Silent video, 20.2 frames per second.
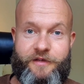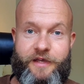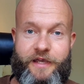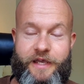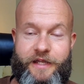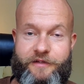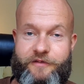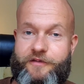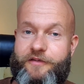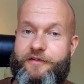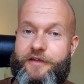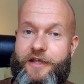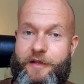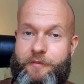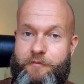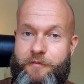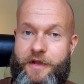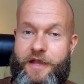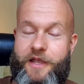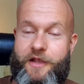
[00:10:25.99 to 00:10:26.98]
And
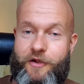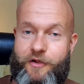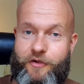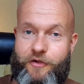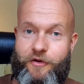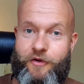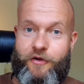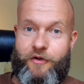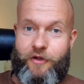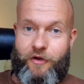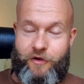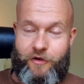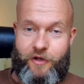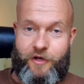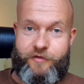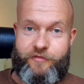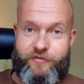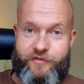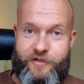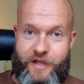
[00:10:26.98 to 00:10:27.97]
it may occur a
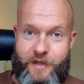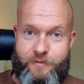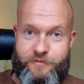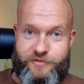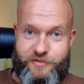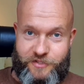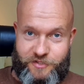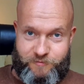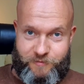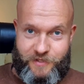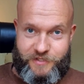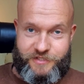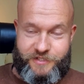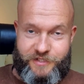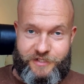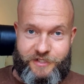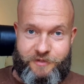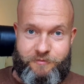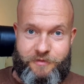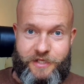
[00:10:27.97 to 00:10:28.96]
lot of times,
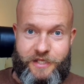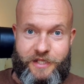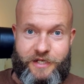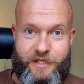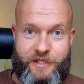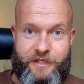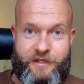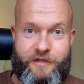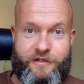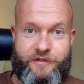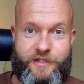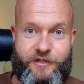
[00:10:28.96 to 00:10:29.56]
especially in the beginning,